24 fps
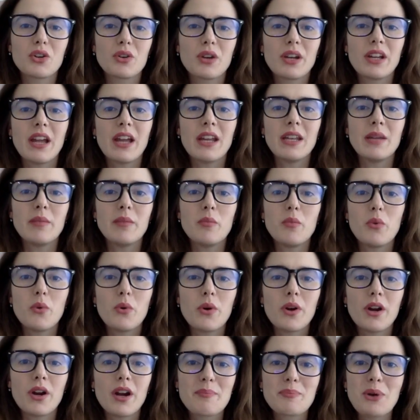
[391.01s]
create any
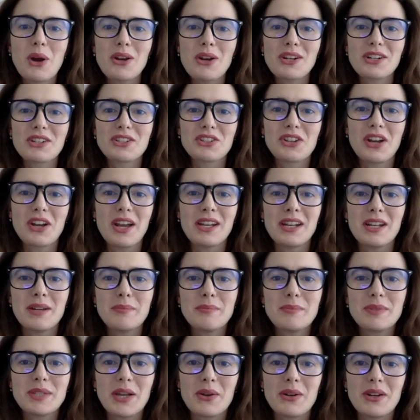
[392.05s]
more products or
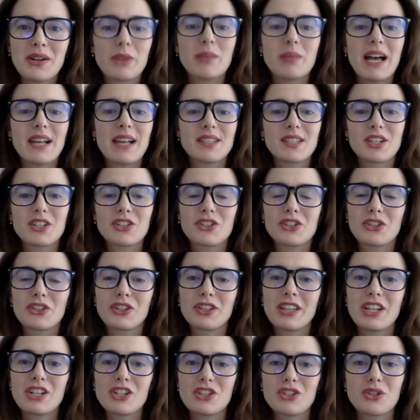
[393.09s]
items out of plastic
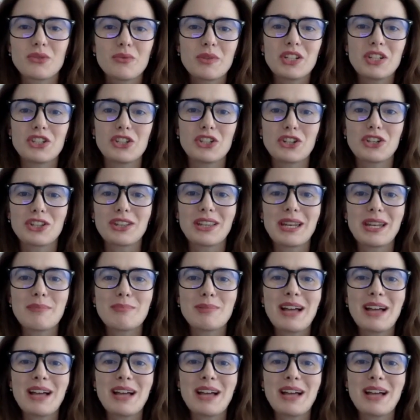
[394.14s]
circulation or recirculated